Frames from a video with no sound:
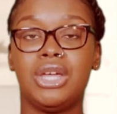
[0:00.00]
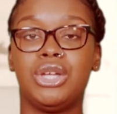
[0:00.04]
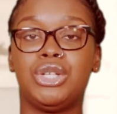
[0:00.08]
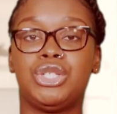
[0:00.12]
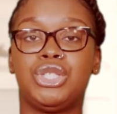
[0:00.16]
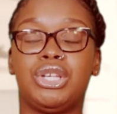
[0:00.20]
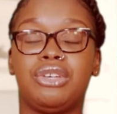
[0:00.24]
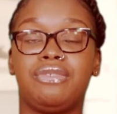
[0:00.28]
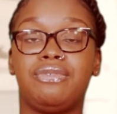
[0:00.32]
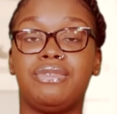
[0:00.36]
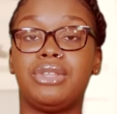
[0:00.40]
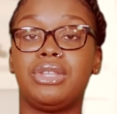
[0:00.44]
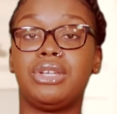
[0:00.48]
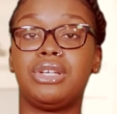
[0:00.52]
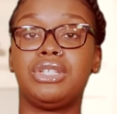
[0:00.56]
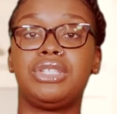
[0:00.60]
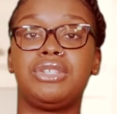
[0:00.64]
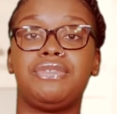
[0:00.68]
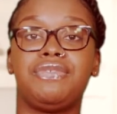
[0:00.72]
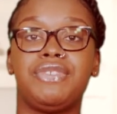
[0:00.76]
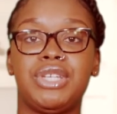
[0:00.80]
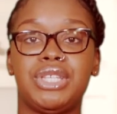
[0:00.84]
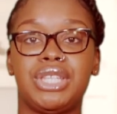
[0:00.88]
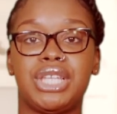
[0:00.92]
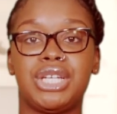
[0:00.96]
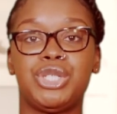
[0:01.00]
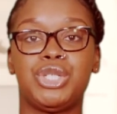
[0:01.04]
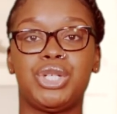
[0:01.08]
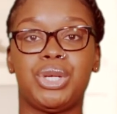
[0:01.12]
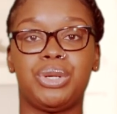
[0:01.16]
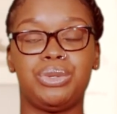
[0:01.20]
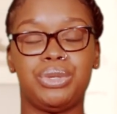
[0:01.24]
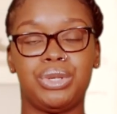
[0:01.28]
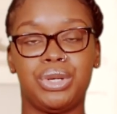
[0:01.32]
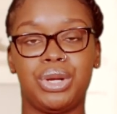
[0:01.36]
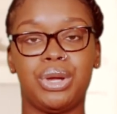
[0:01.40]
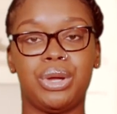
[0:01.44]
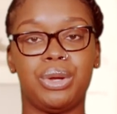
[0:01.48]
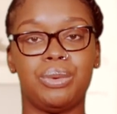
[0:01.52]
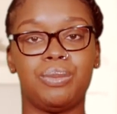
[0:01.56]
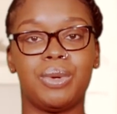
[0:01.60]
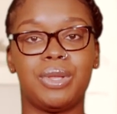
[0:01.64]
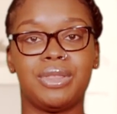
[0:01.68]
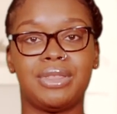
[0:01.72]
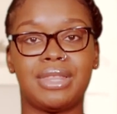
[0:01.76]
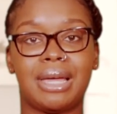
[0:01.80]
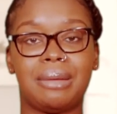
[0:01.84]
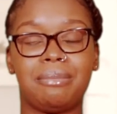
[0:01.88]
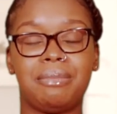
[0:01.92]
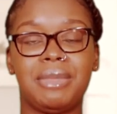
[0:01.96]
So for those of you that don't know
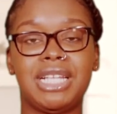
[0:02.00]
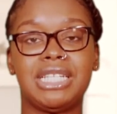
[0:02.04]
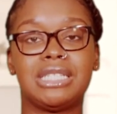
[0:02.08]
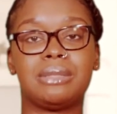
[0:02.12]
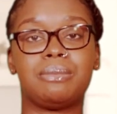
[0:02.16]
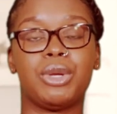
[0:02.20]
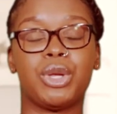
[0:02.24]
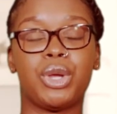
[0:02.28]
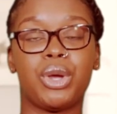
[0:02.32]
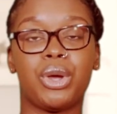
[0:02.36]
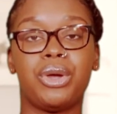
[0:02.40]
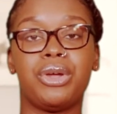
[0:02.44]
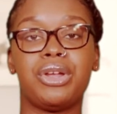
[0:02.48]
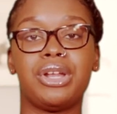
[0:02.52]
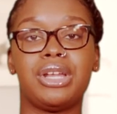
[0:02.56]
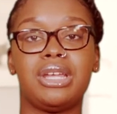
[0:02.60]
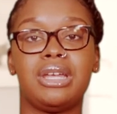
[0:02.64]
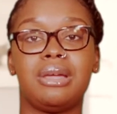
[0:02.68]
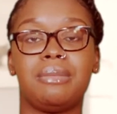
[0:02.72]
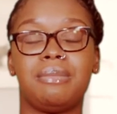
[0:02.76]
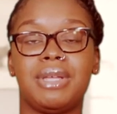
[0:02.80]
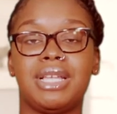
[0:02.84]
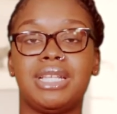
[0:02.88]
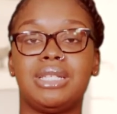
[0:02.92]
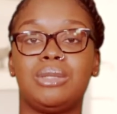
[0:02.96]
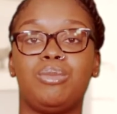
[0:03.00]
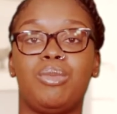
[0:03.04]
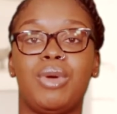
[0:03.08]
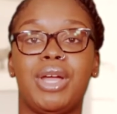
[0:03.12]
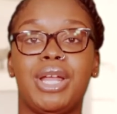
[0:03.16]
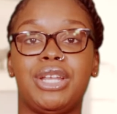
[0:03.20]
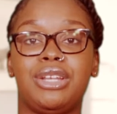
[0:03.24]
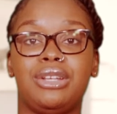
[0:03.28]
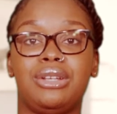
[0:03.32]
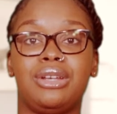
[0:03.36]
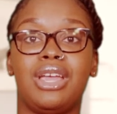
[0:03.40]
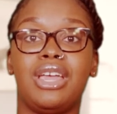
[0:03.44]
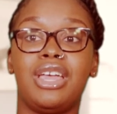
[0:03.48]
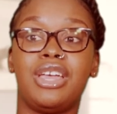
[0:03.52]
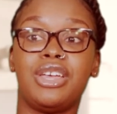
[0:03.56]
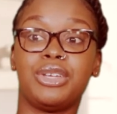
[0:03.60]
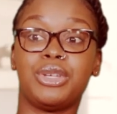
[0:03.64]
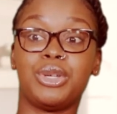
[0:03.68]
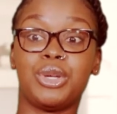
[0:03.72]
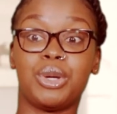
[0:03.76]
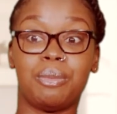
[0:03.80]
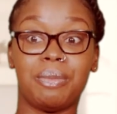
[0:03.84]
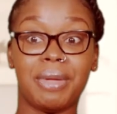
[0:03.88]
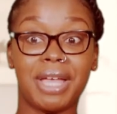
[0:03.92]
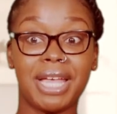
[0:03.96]
what that means, meconium is when
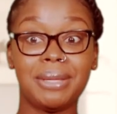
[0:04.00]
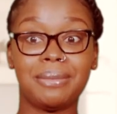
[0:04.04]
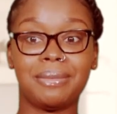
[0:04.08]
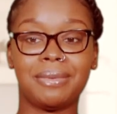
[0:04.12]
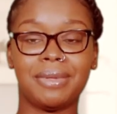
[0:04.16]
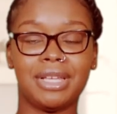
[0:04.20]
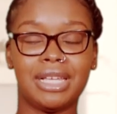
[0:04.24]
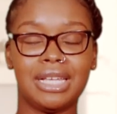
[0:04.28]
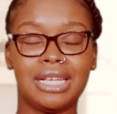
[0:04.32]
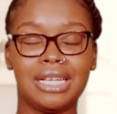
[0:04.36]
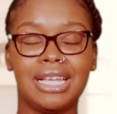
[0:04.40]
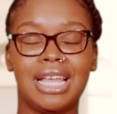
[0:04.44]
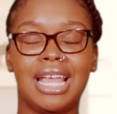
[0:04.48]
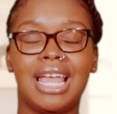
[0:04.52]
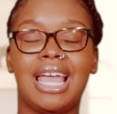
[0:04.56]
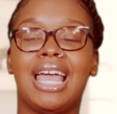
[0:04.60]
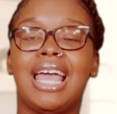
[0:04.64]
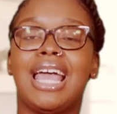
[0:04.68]
your baby